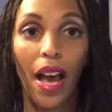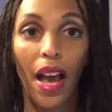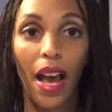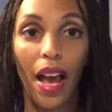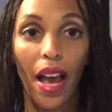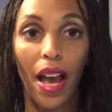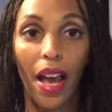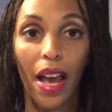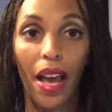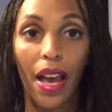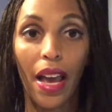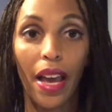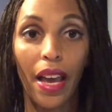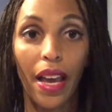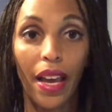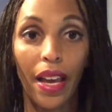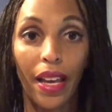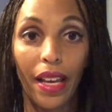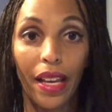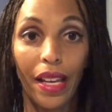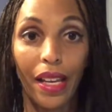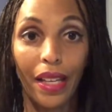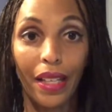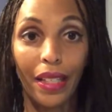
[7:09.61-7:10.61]

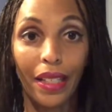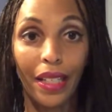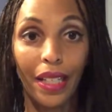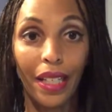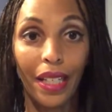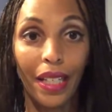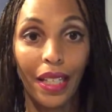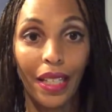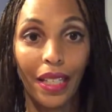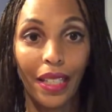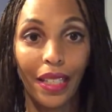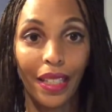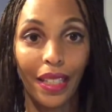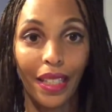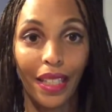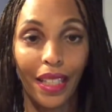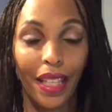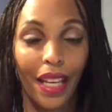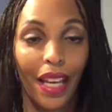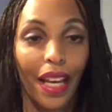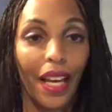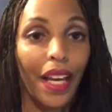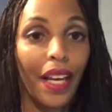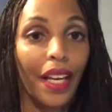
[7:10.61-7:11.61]
And
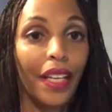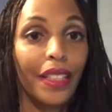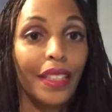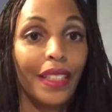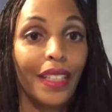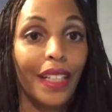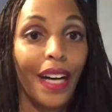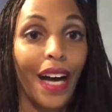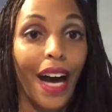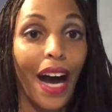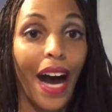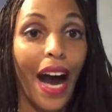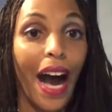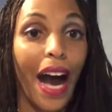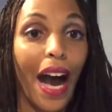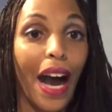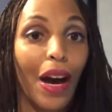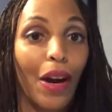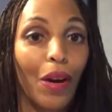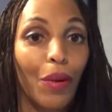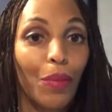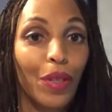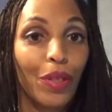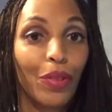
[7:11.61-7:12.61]
then
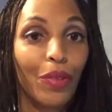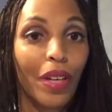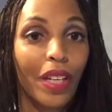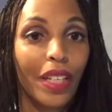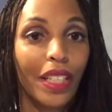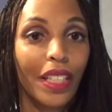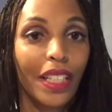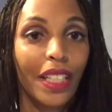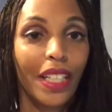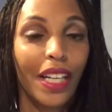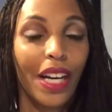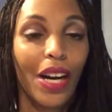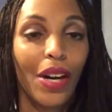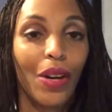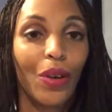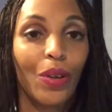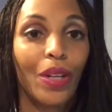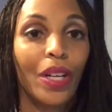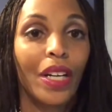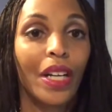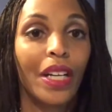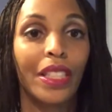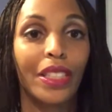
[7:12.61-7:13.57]
I'll be ready to go.